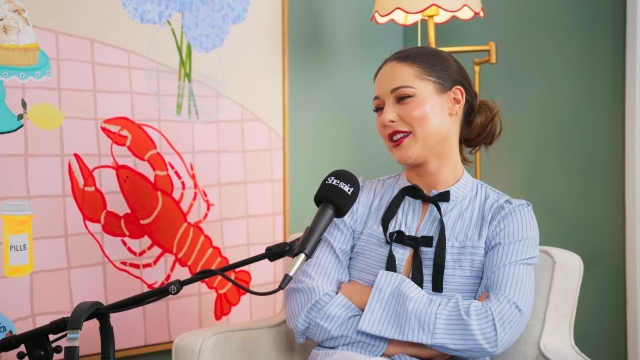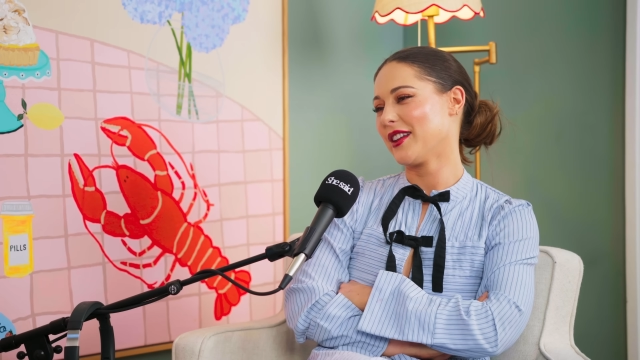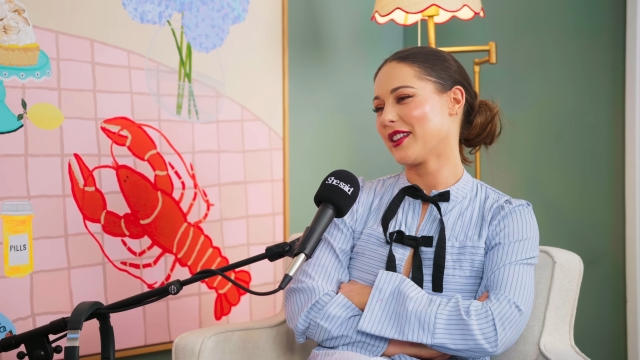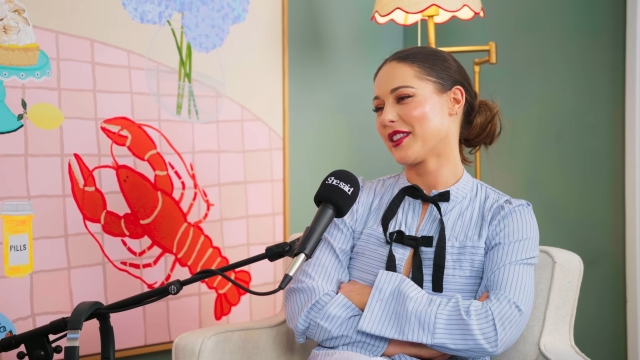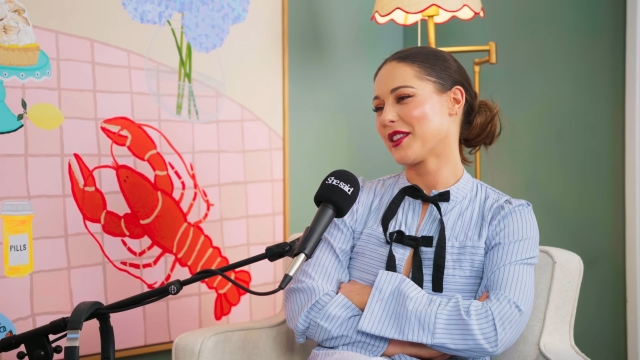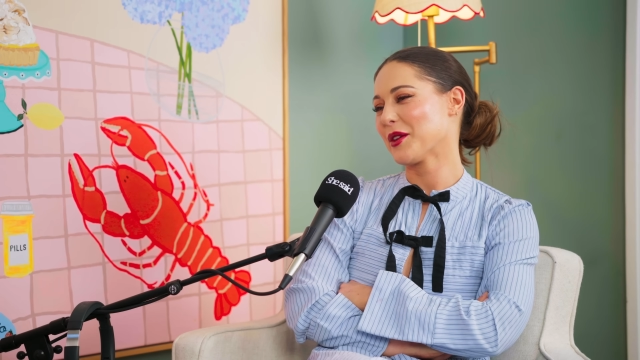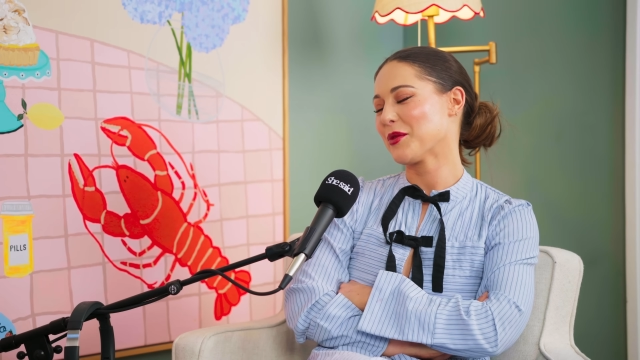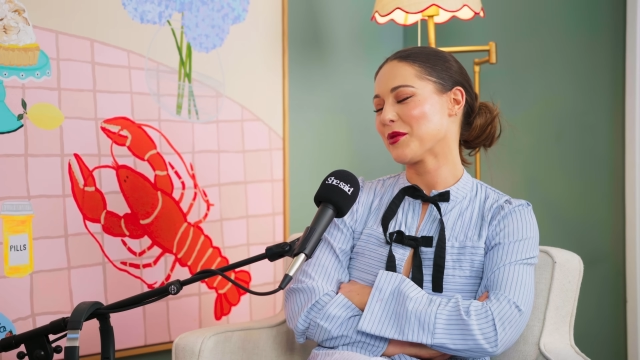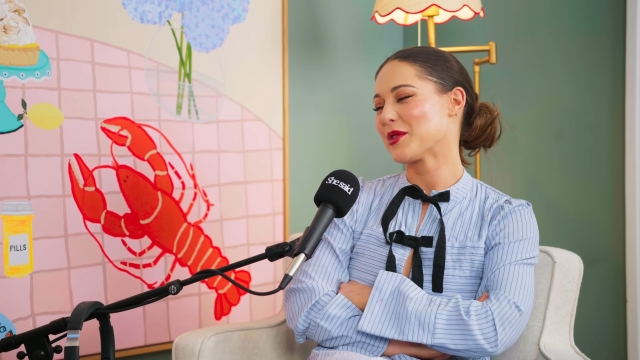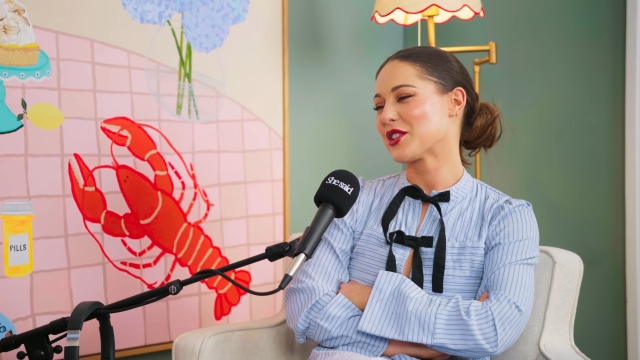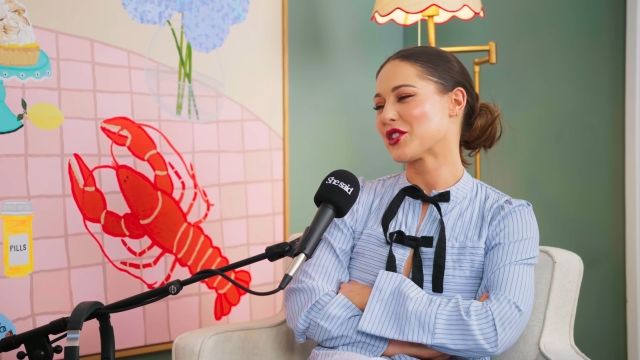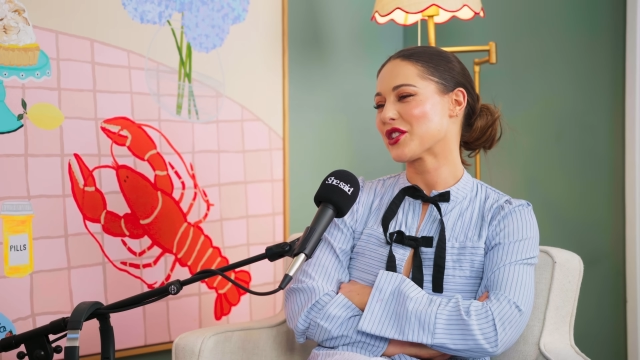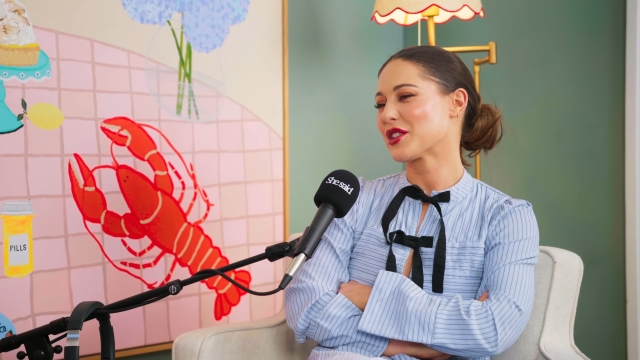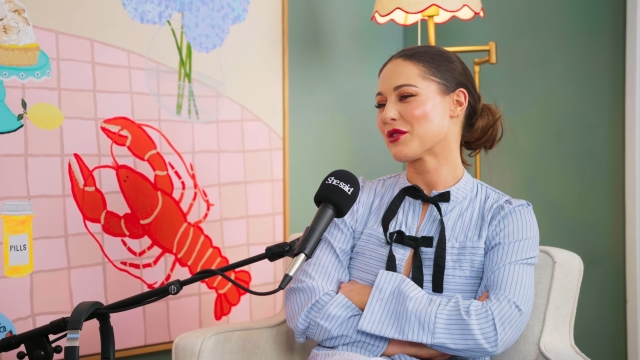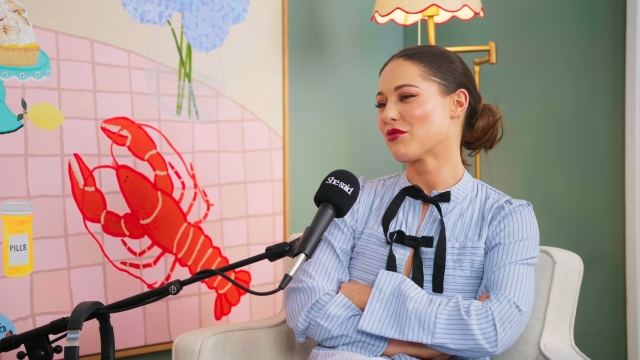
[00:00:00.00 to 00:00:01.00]
that was
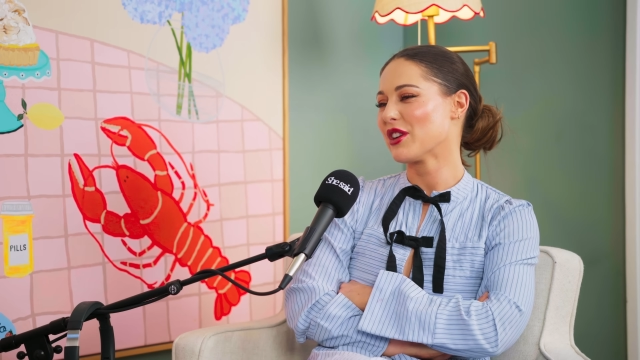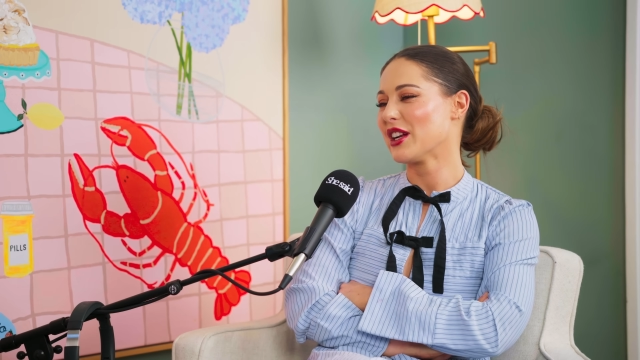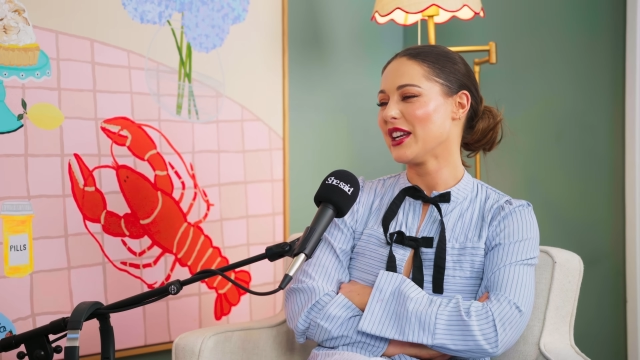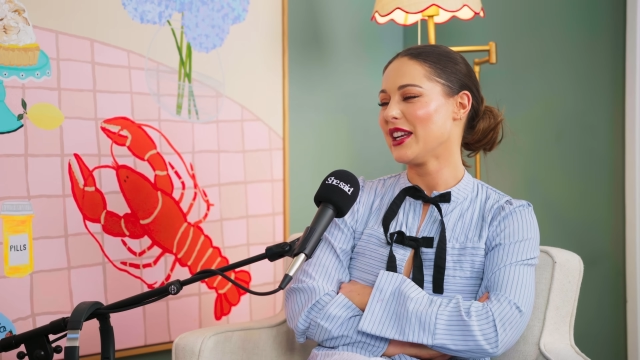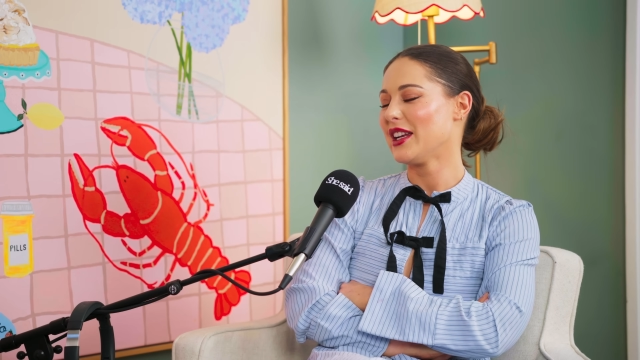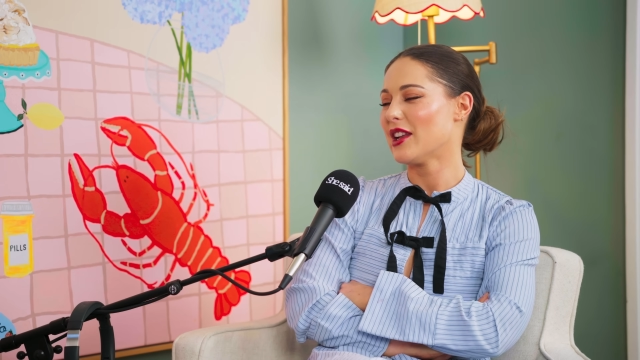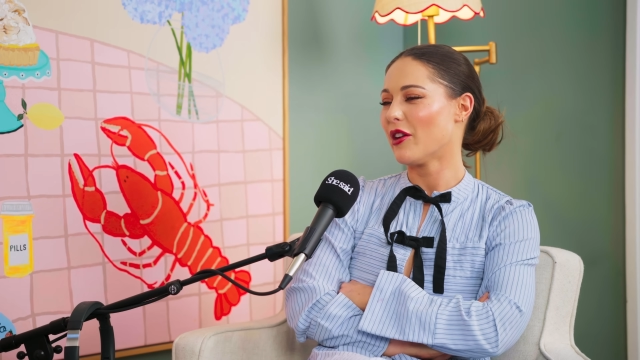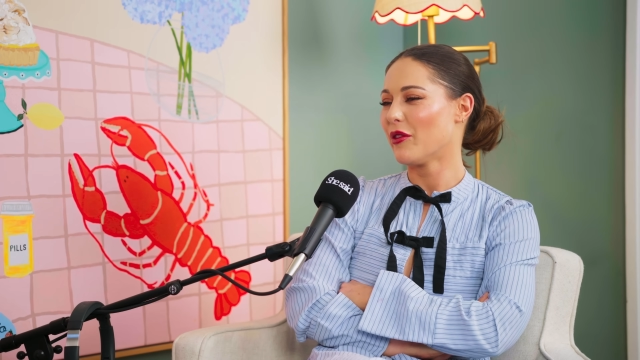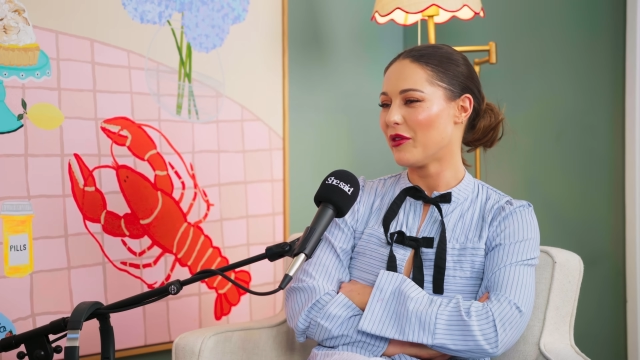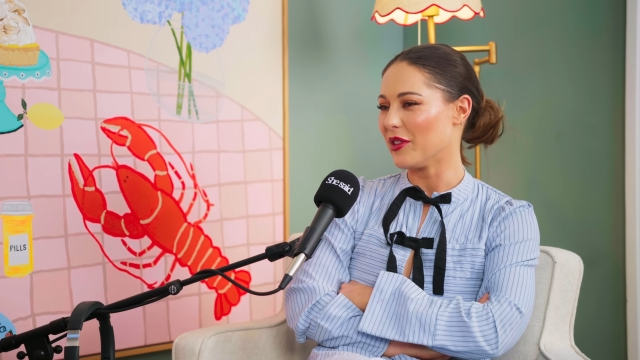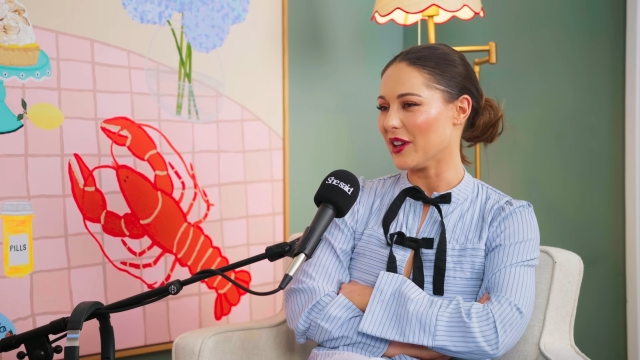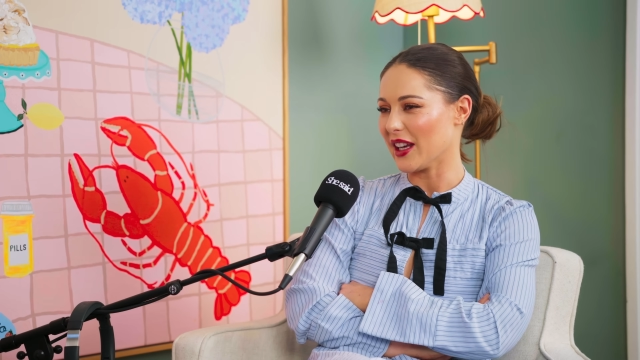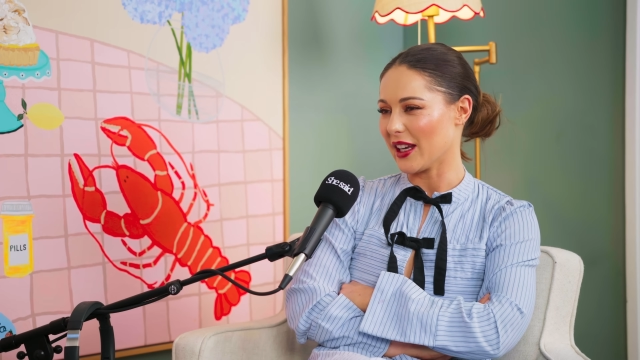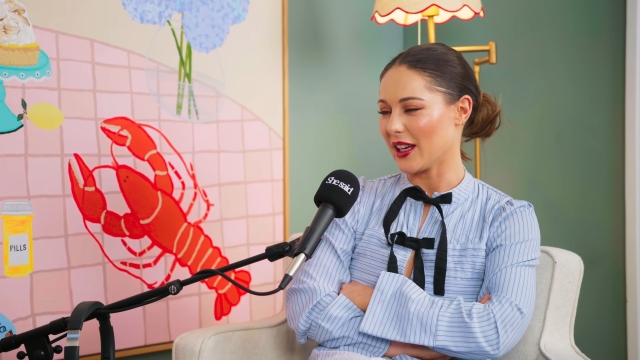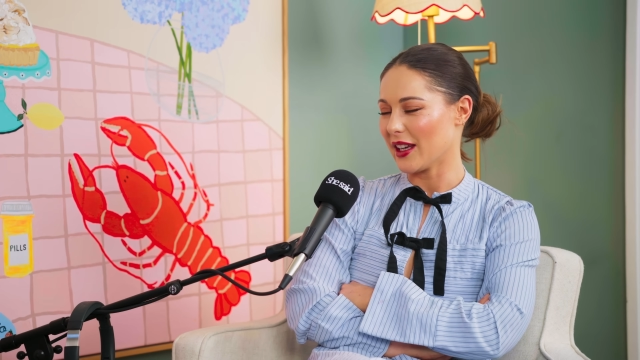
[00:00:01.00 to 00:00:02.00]
just really
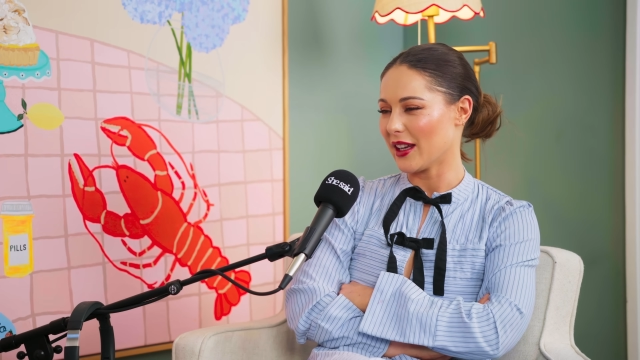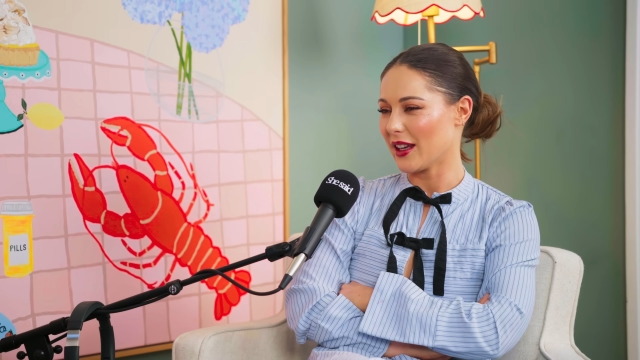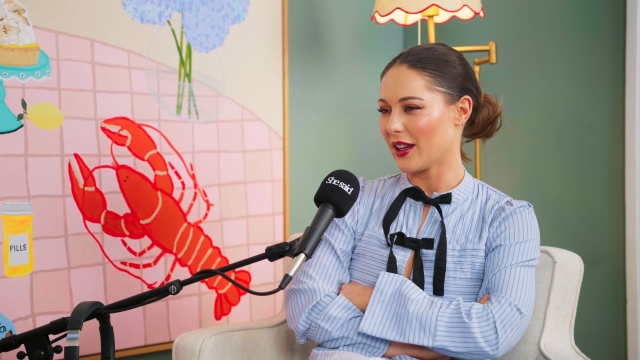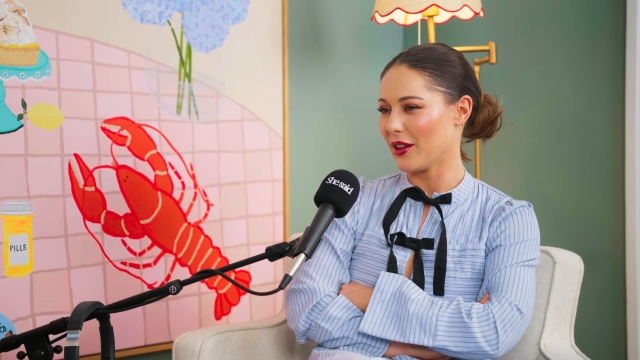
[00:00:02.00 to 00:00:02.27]
lovely